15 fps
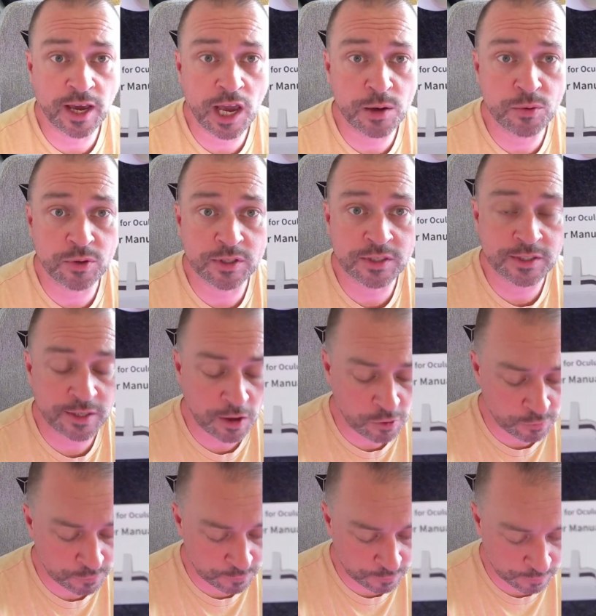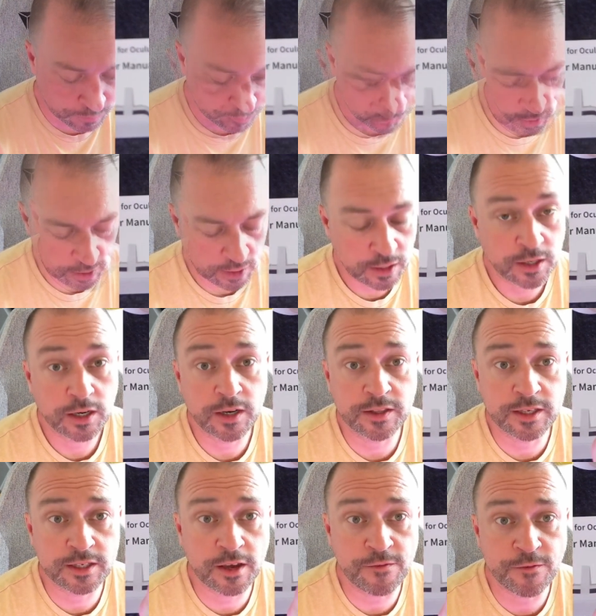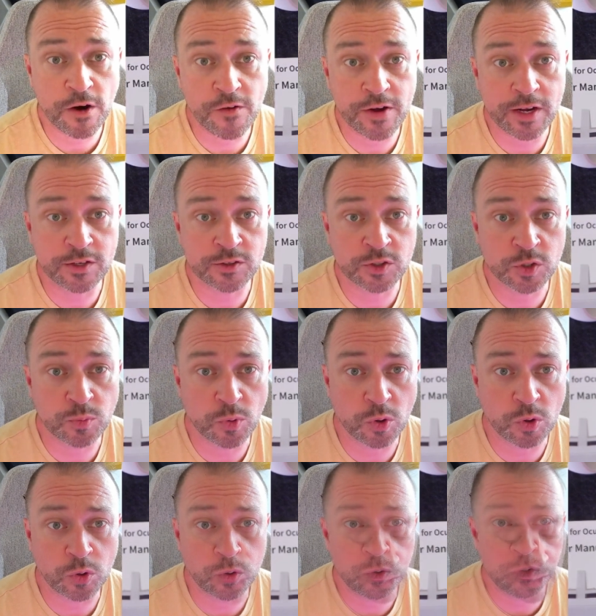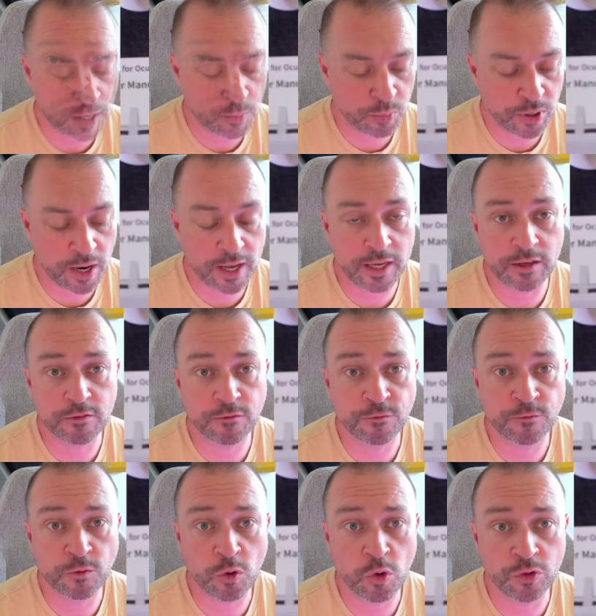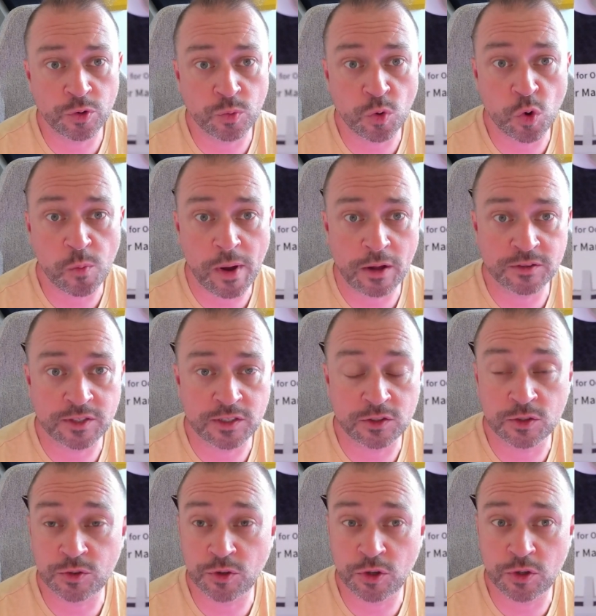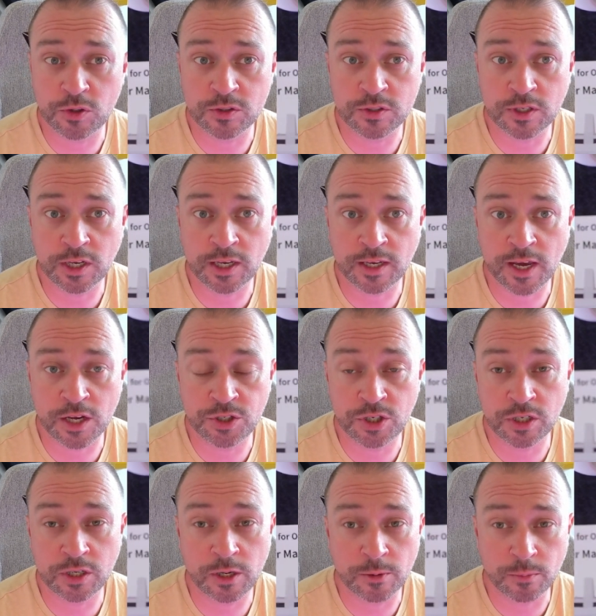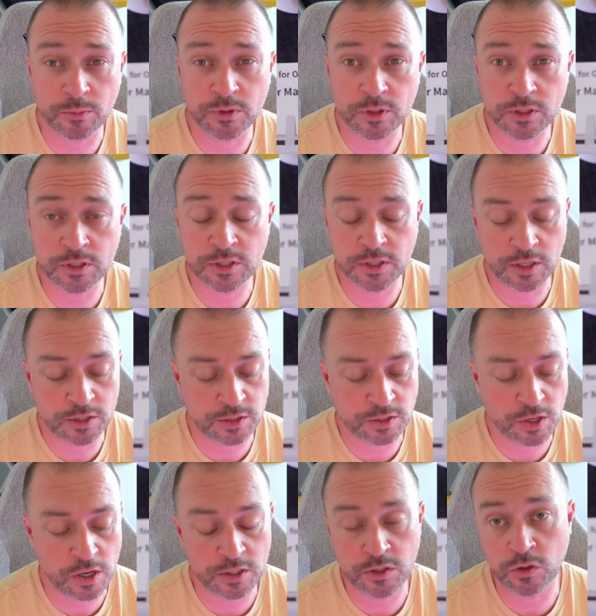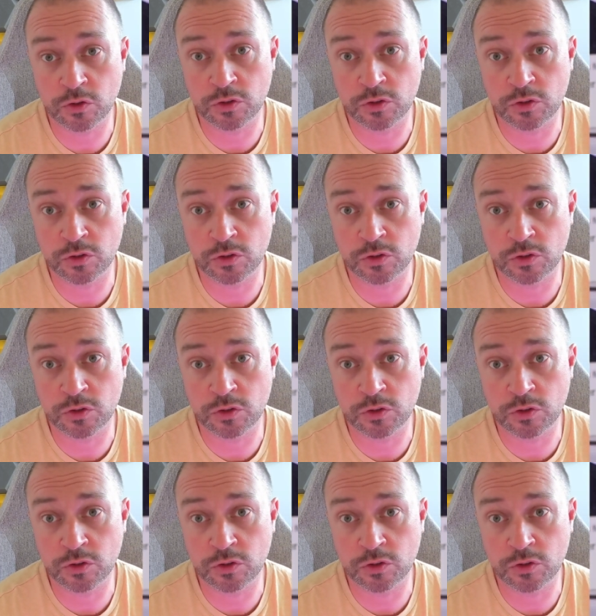cable itself, and there's a very small template for the wall mounting screws in case you're going to insert it